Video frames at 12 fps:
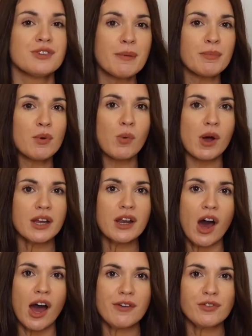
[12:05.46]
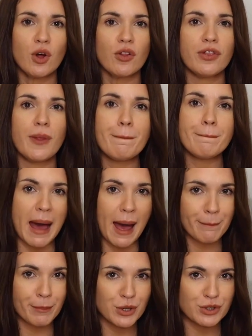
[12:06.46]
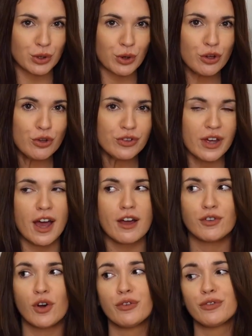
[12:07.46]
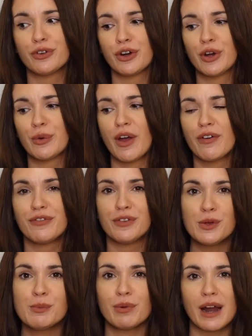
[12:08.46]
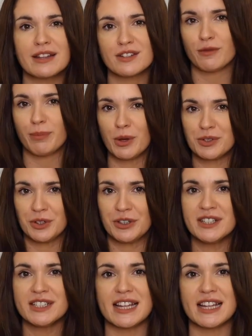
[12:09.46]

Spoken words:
number 1, I've got the MAM bottles. I've gone through a few brands of bottles